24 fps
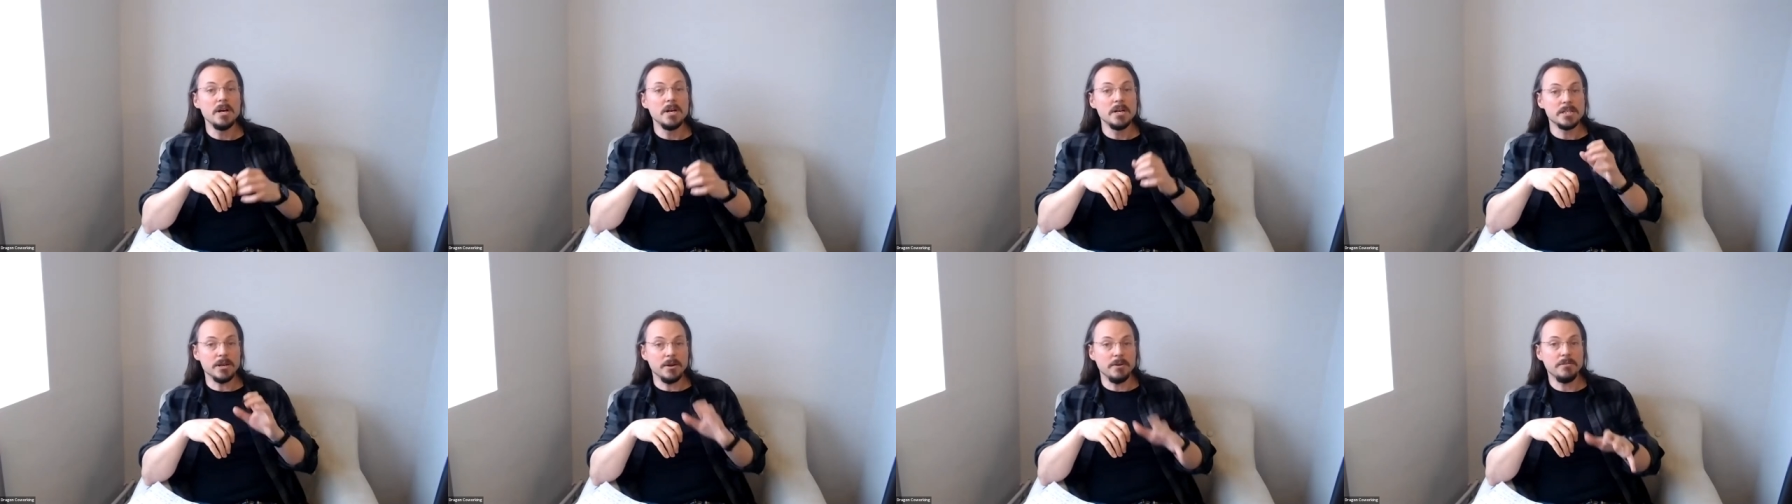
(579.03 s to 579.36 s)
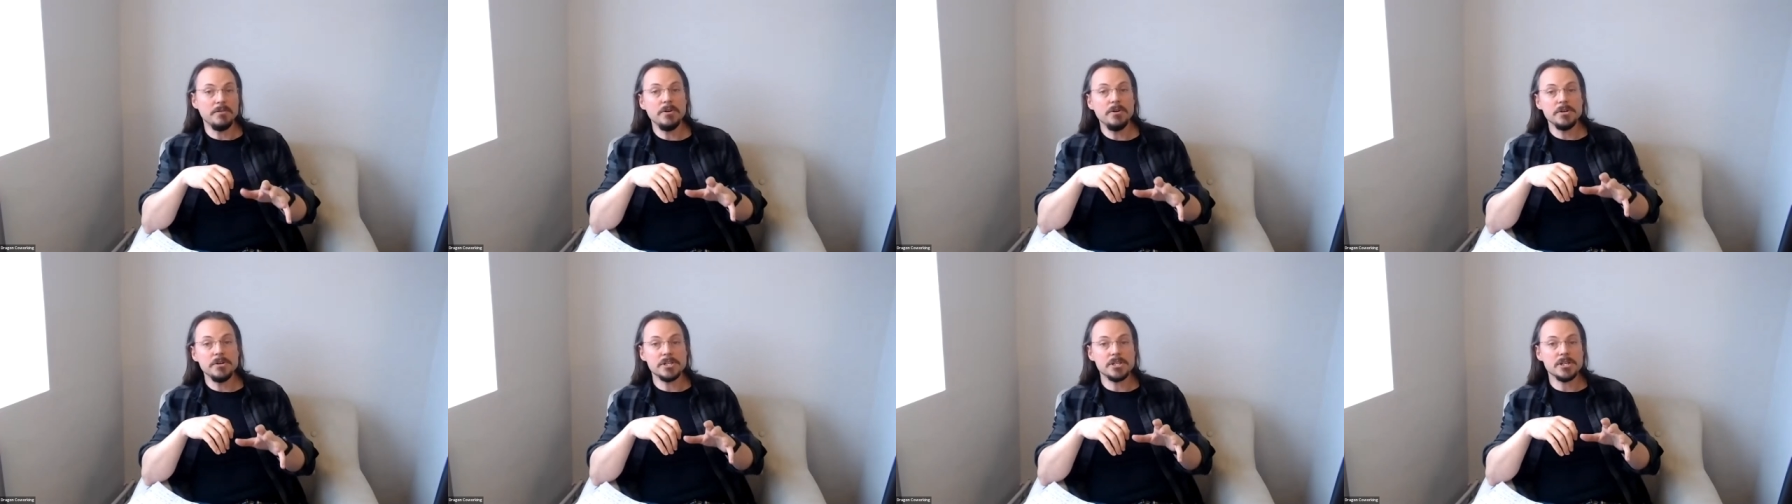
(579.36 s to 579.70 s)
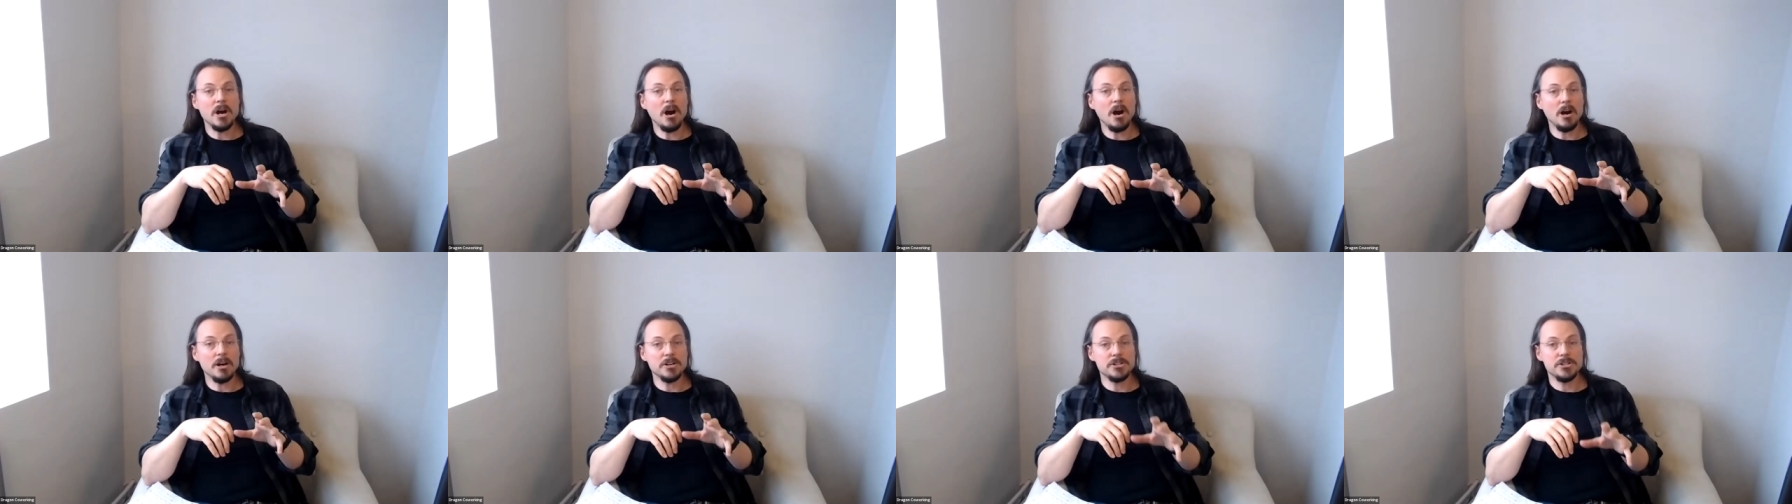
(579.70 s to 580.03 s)
So if you
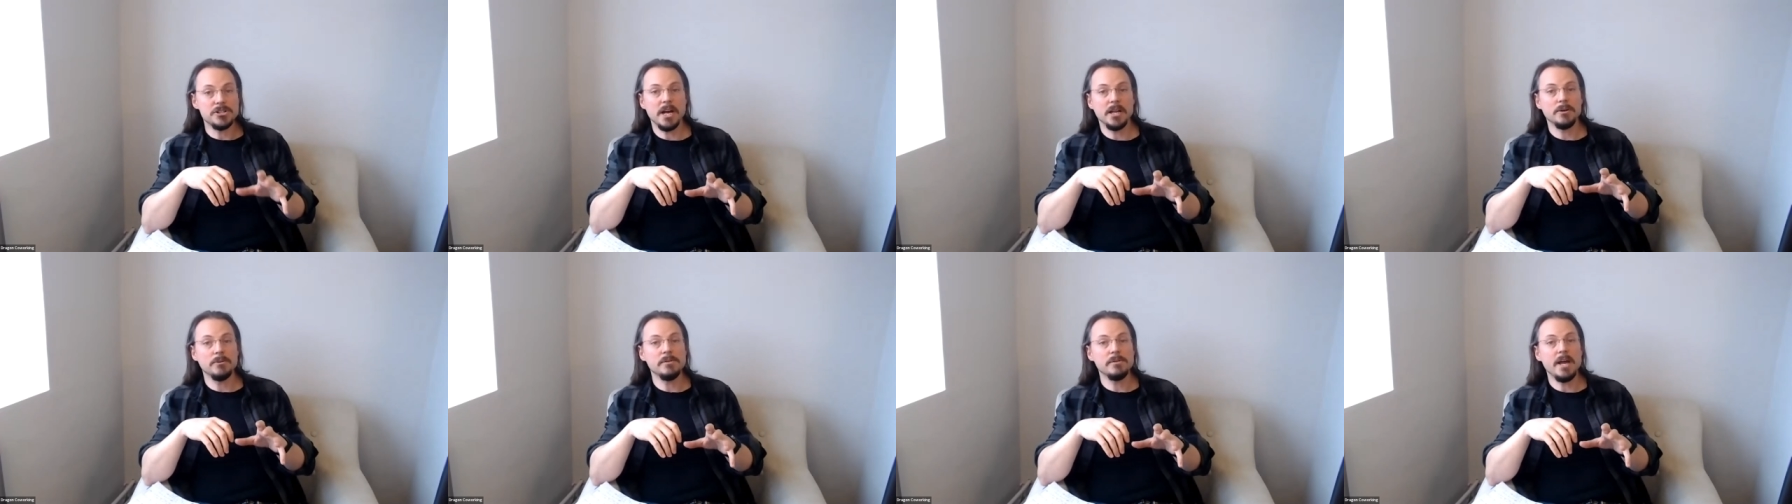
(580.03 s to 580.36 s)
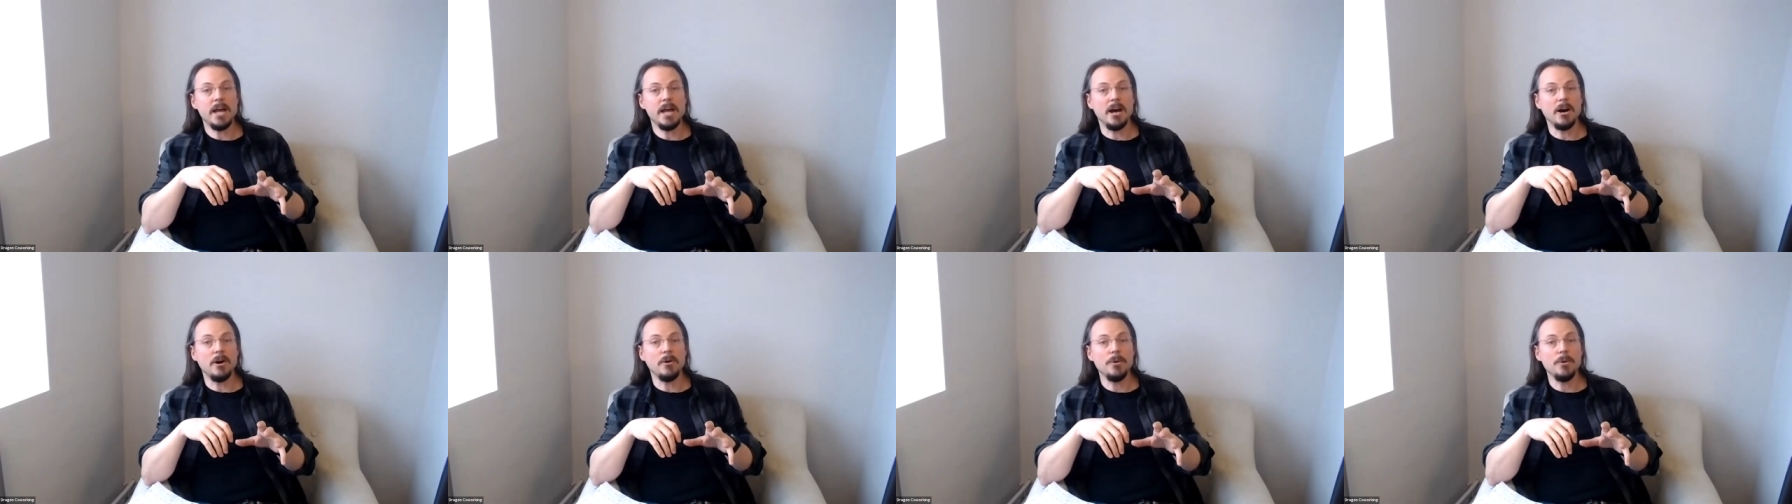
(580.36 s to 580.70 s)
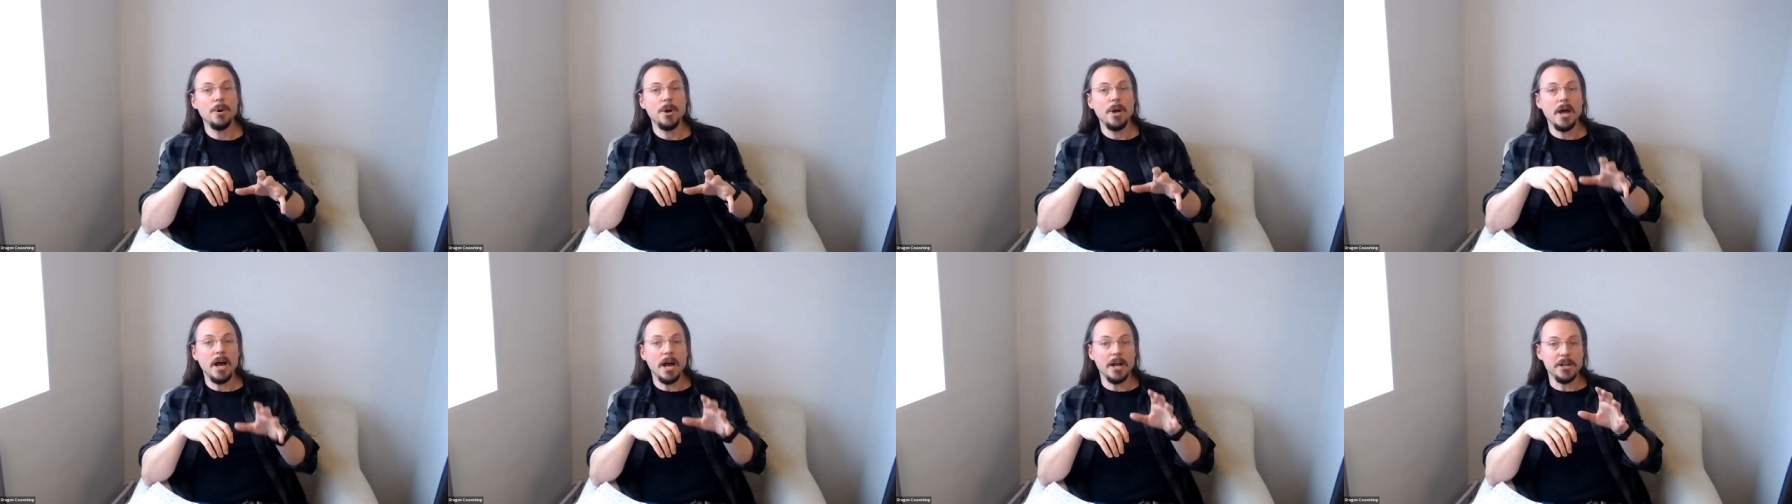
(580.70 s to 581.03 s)
start a channel now,
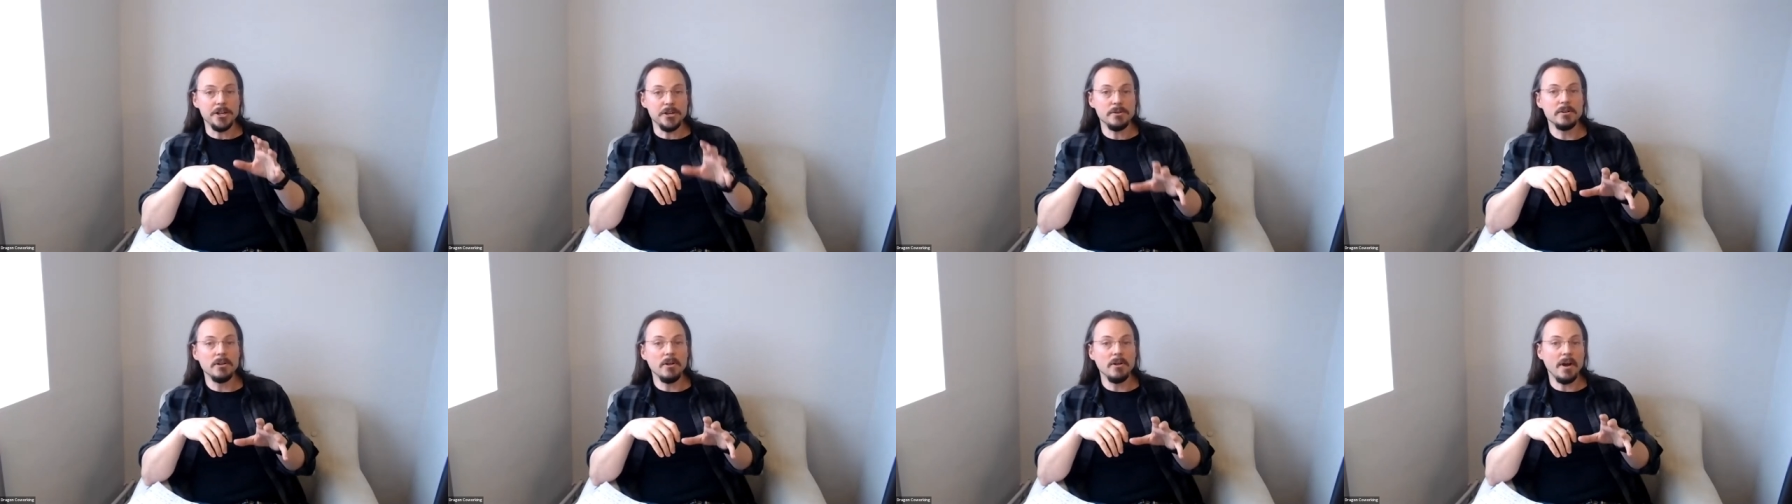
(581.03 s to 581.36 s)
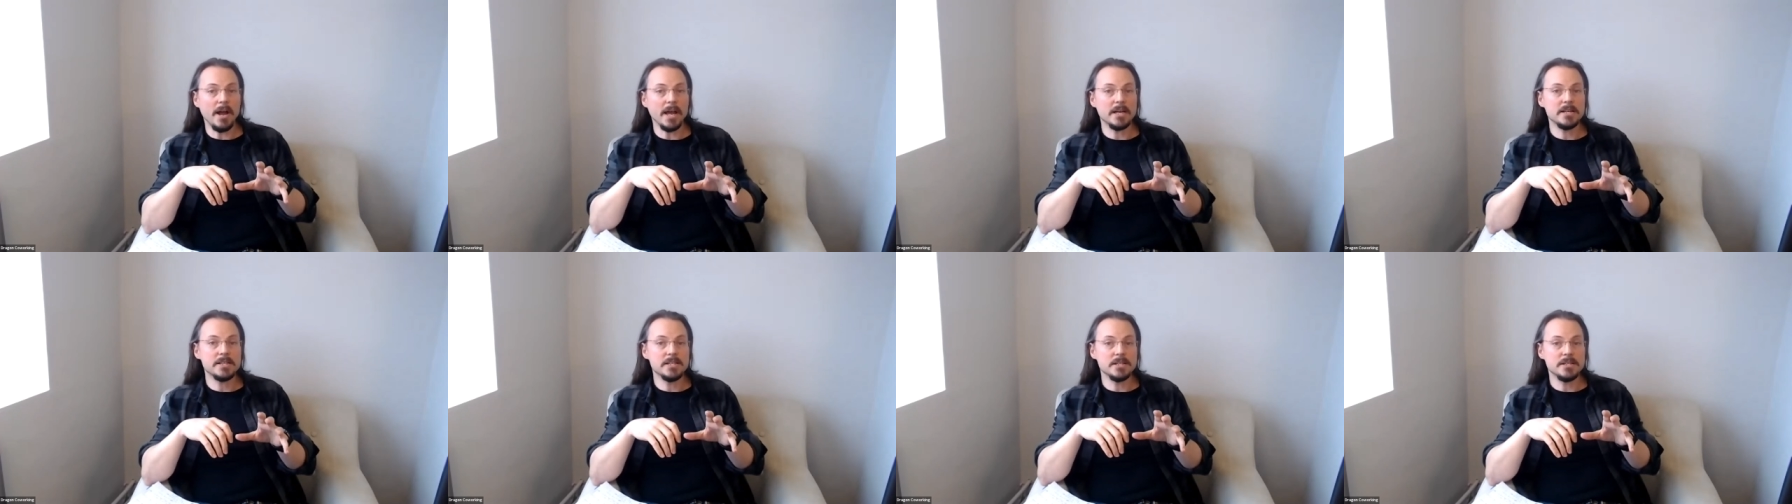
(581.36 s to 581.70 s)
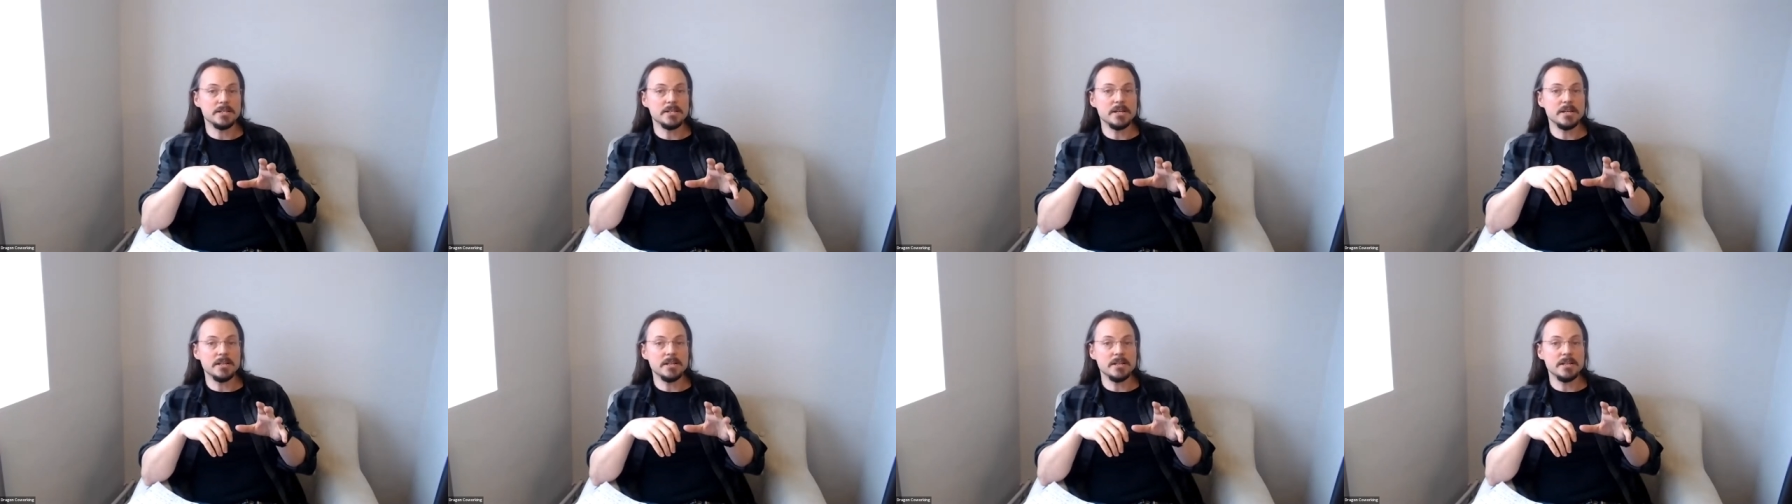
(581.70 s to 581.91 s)
and you'd like to